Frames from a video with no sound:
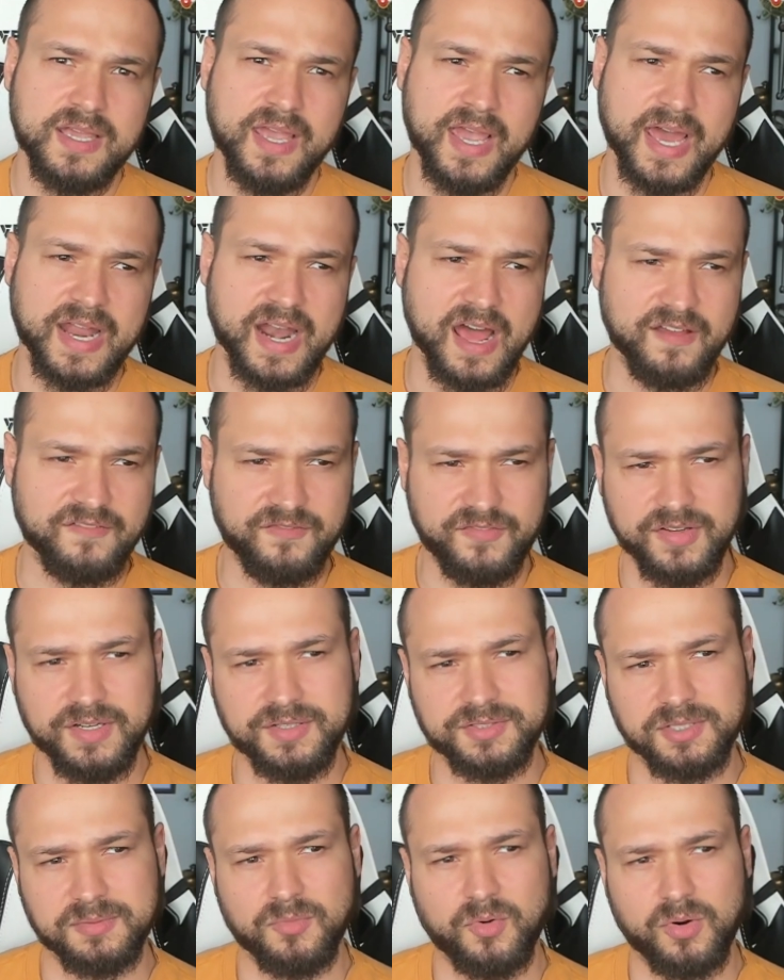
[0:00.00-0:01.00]
And I feel
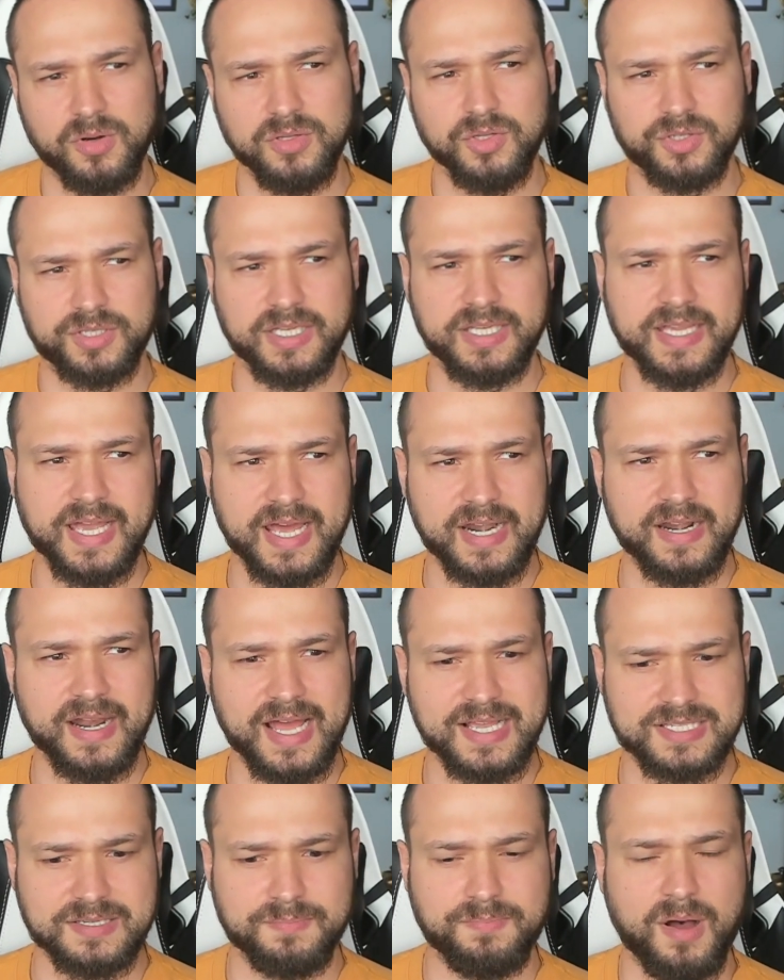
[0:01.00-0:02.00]
they're more looking at it
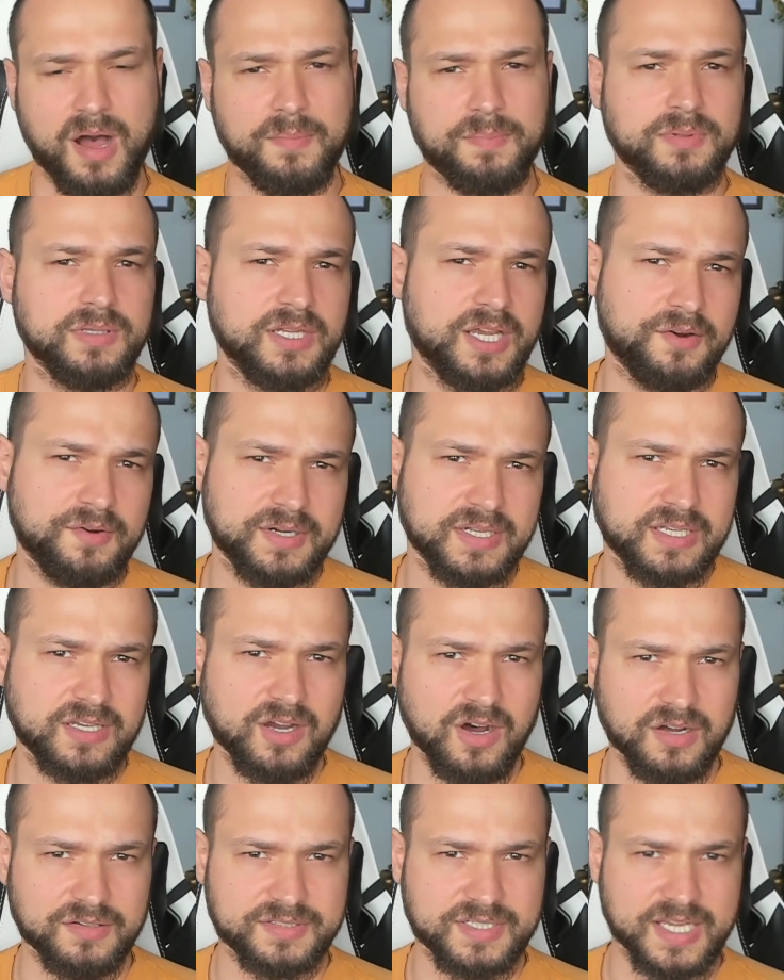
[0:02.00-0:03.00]
as a popularity
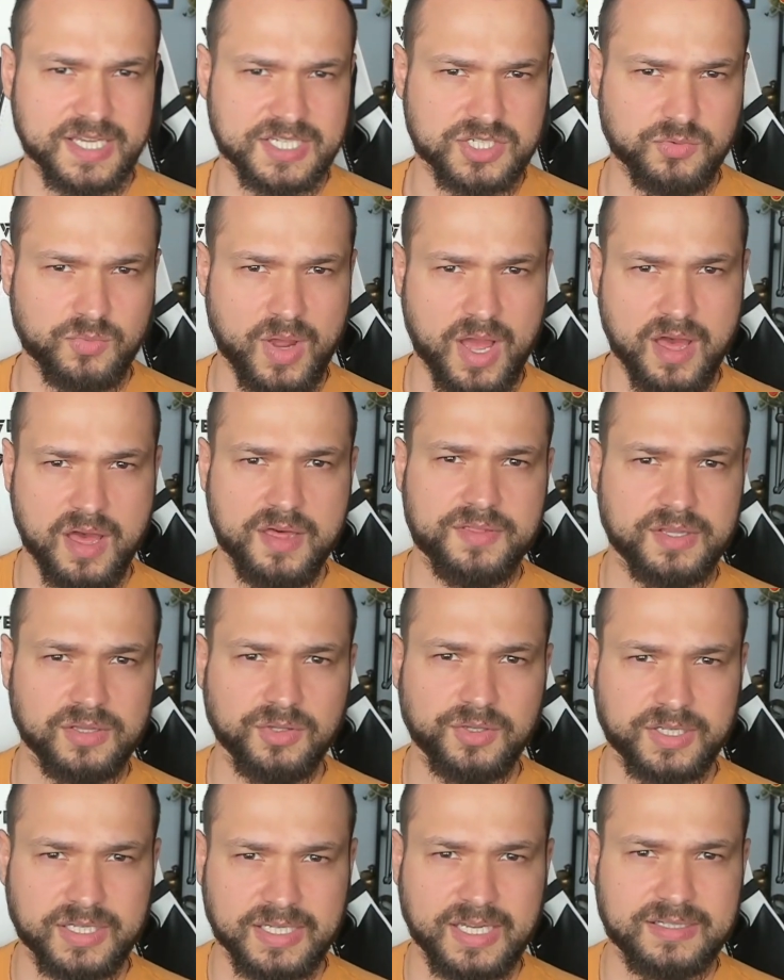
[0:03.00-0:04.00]
contest rather than
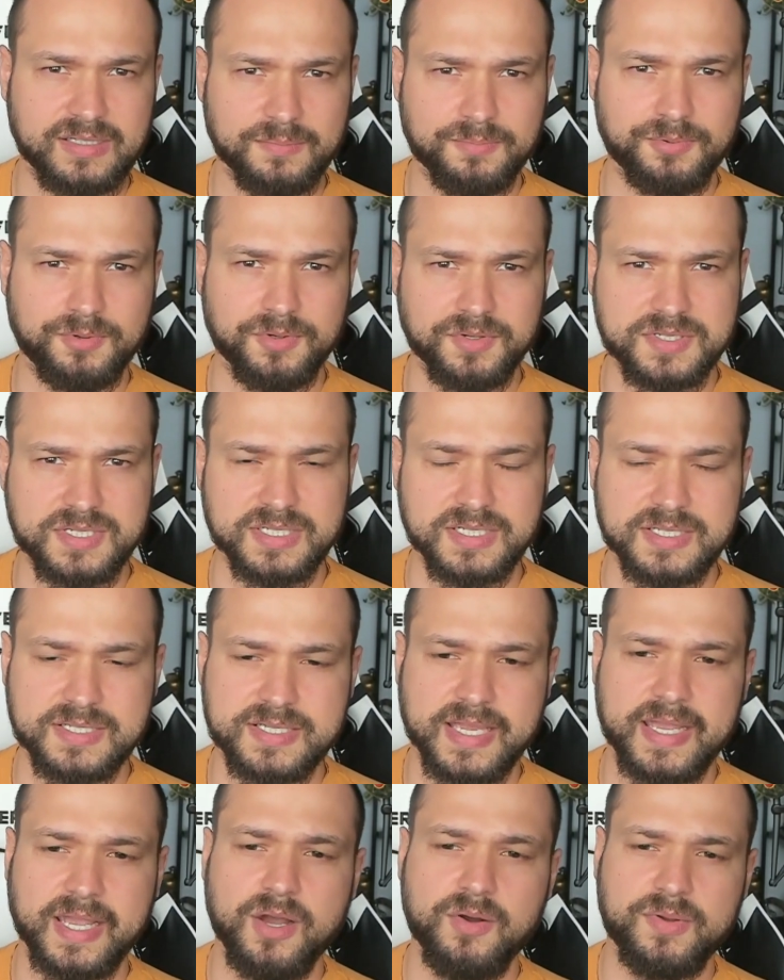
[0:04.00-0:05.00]
looking at the person and
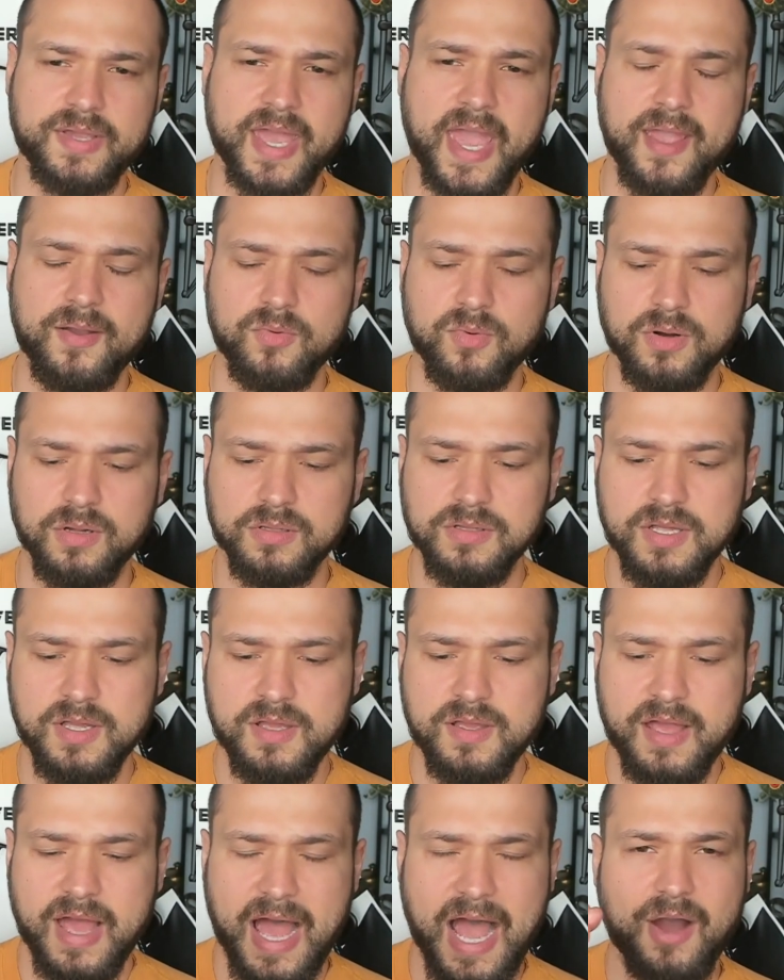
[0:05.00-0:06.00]
saying, okay, well,
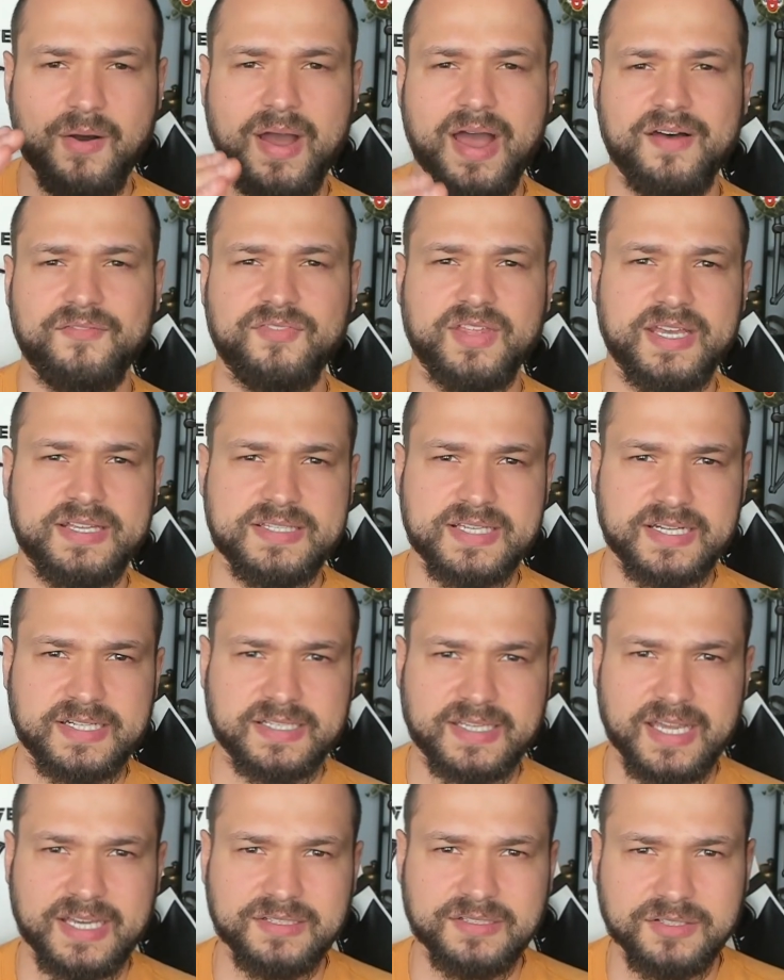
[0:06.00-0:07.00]
how have they
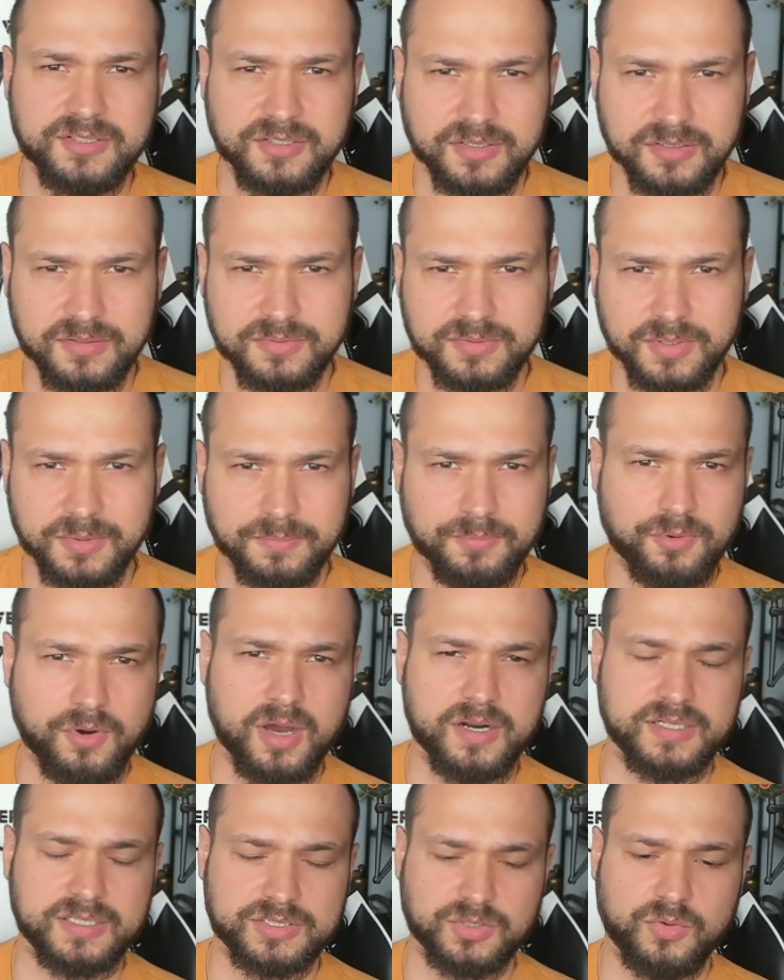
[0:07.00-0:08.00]
dedicated their
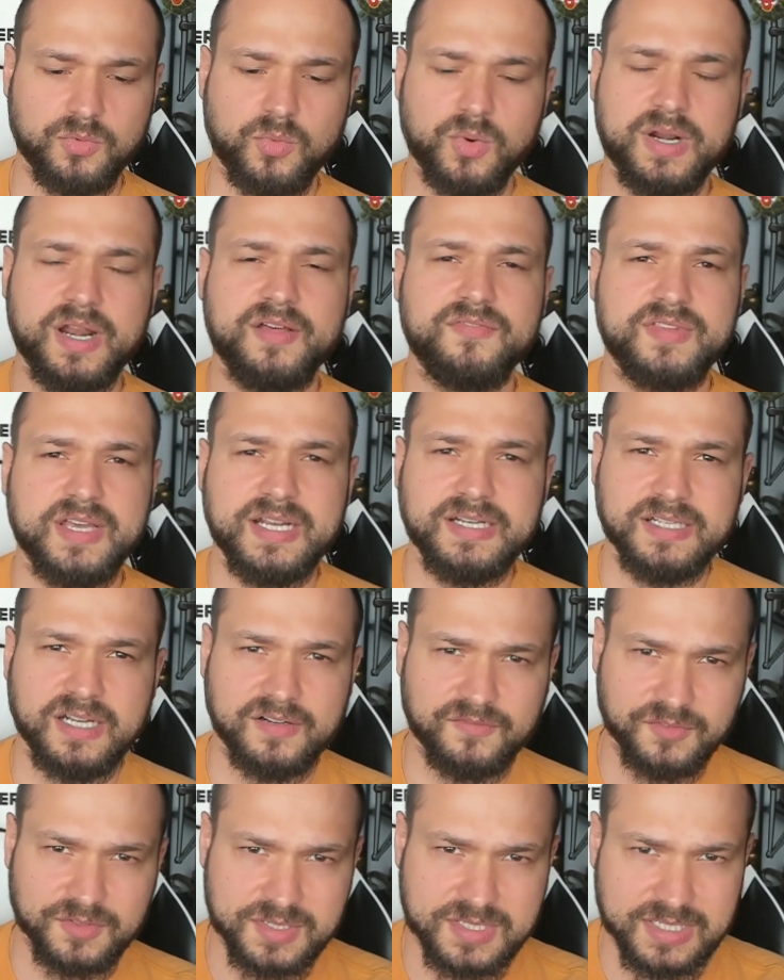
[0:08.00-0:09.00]
product, or what have they
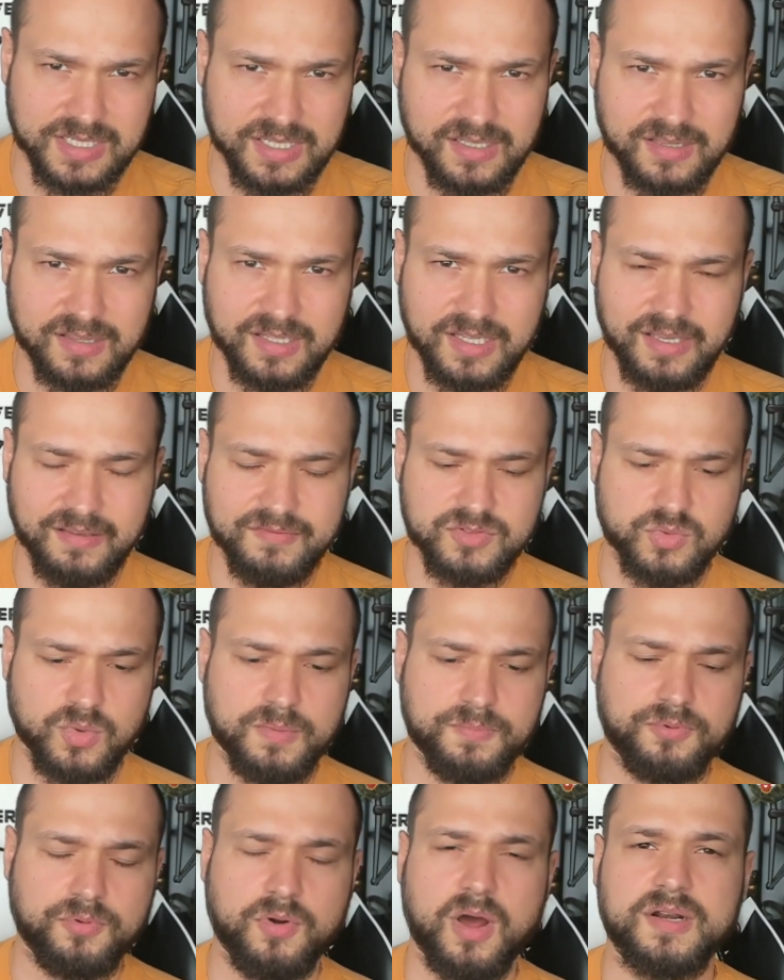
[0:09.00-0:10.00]
done for Sea of Thieves?
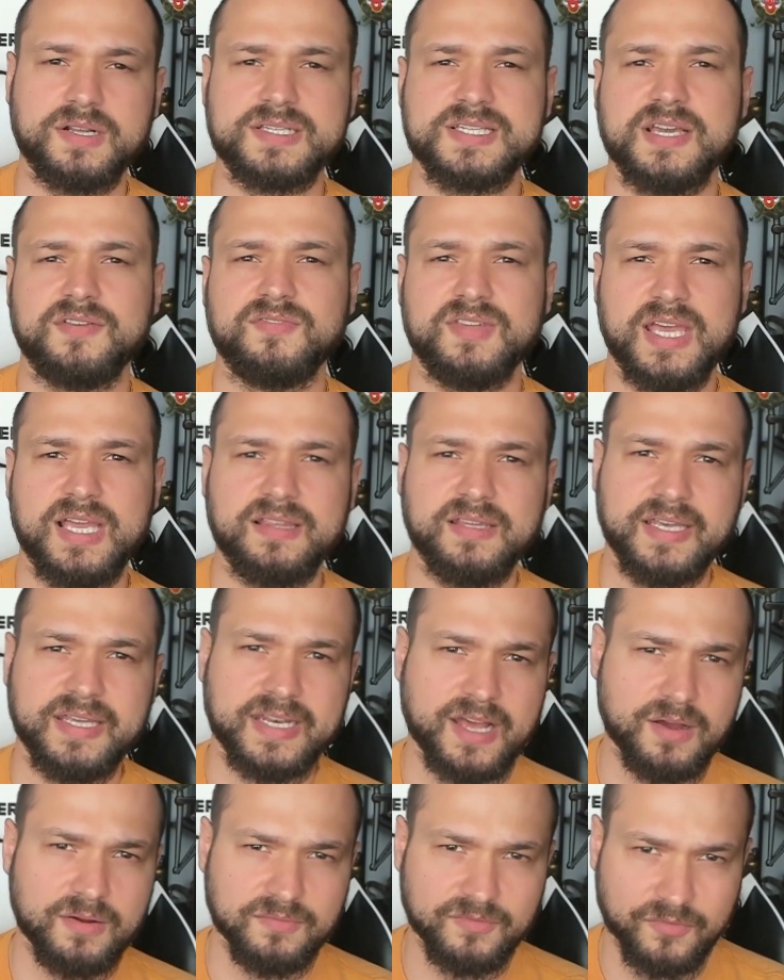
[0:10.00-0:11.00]
What products have they laid
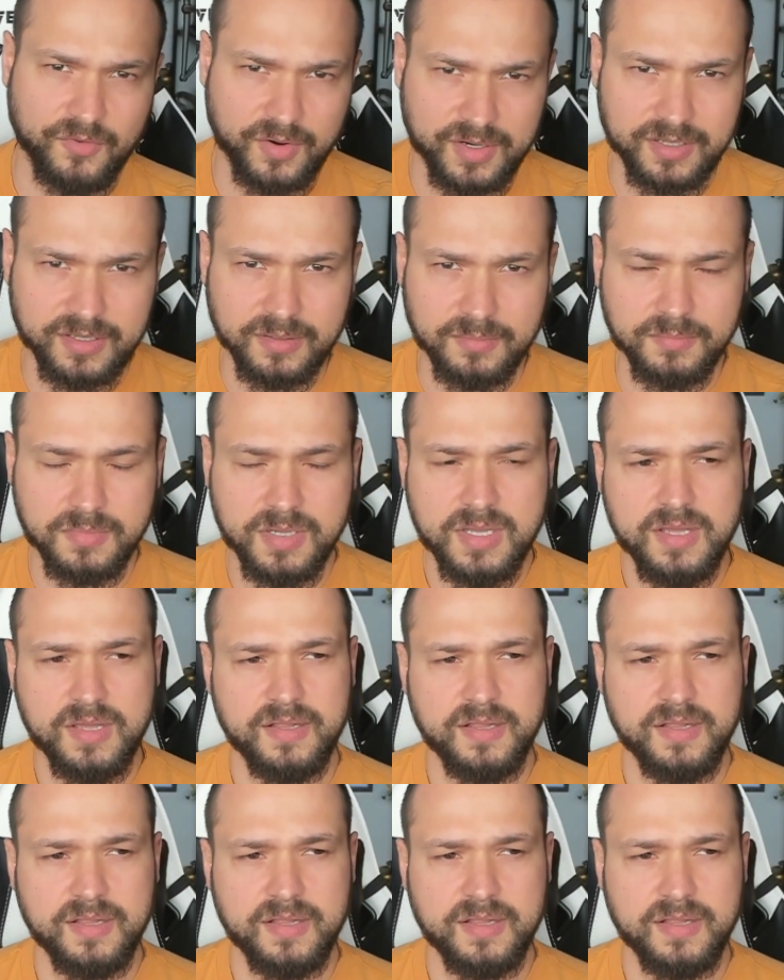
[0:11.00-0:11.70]
out in front of them?